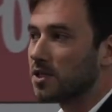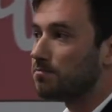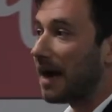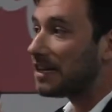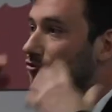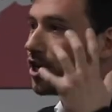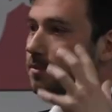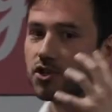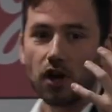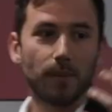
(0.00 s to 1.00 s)
My
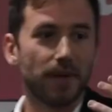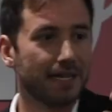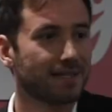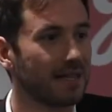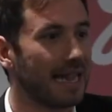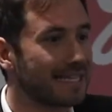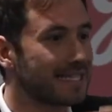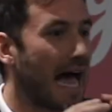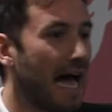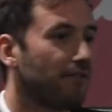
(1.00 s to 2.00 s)
dream job is,
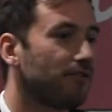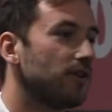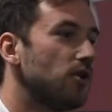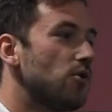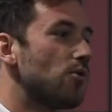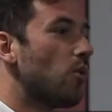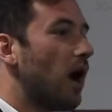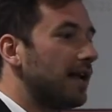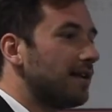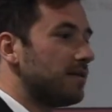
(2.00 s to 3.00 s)
let's have
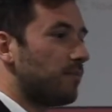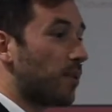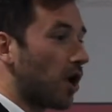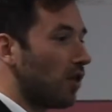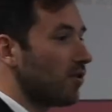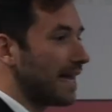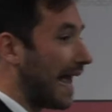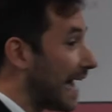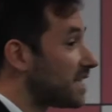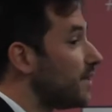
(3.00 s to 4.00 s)
one product that
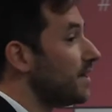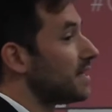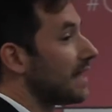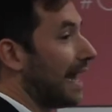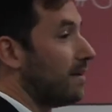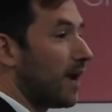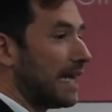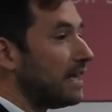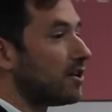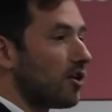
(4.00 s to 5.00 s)
has been designed by
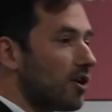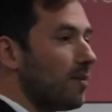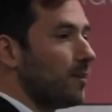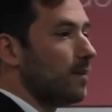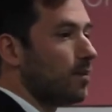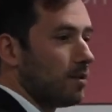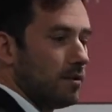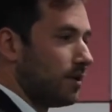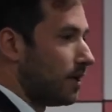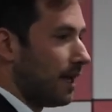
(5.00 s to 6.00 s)
internal people,
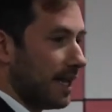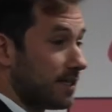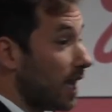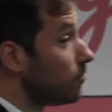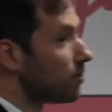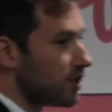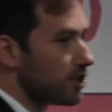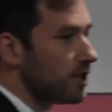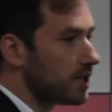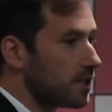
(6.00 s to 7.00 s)
let's say
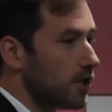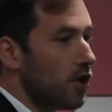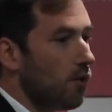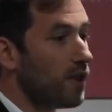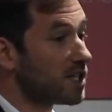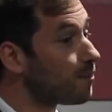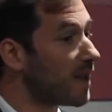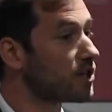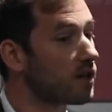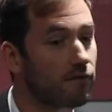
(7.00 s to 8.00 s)
nutritionists, with a
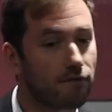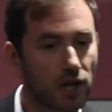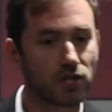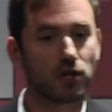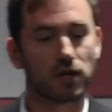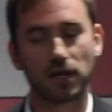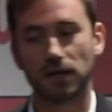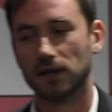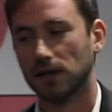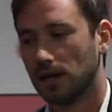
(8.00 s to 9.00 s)
special functional